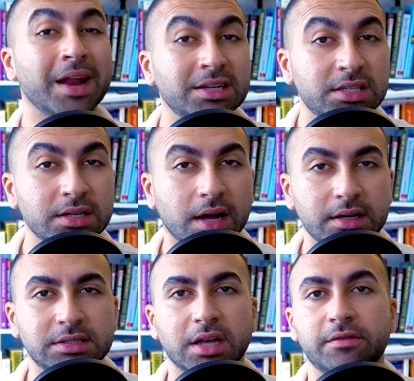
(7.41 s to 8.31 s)

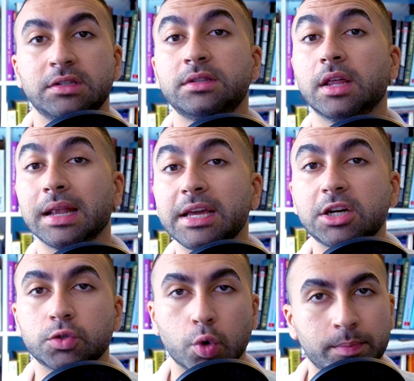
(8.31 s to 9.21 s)
1997, the
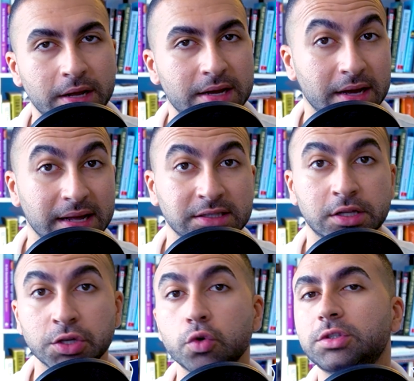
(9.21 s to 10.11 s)
Lakers were playing against
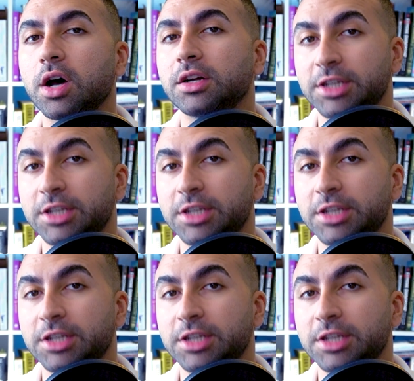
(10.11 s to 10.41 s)
the Utah